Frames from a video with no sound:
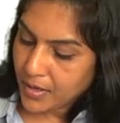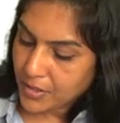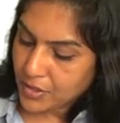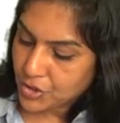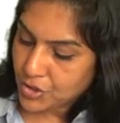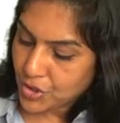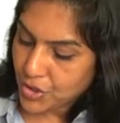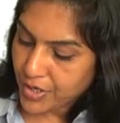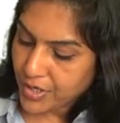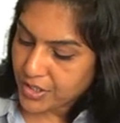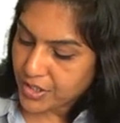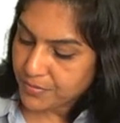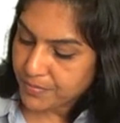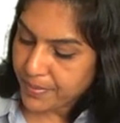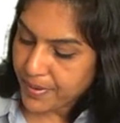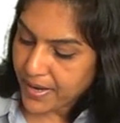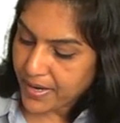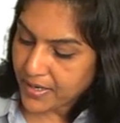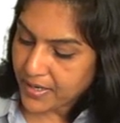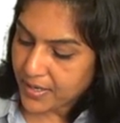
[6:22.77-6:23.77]
joint
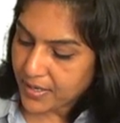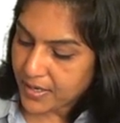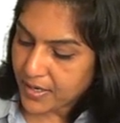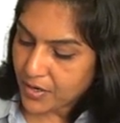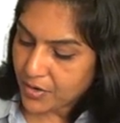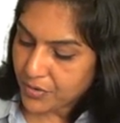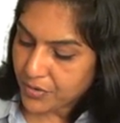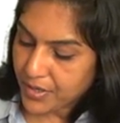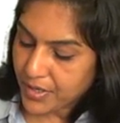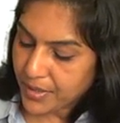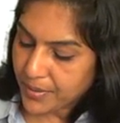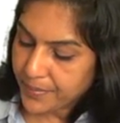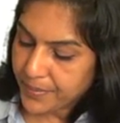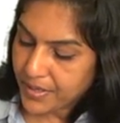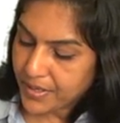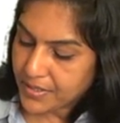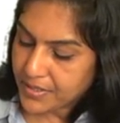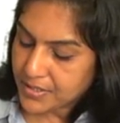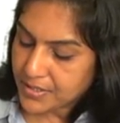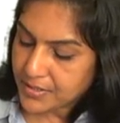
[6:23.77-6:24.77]
bank account
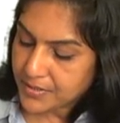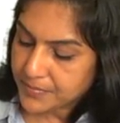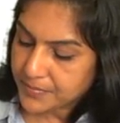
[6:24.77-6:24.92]
debit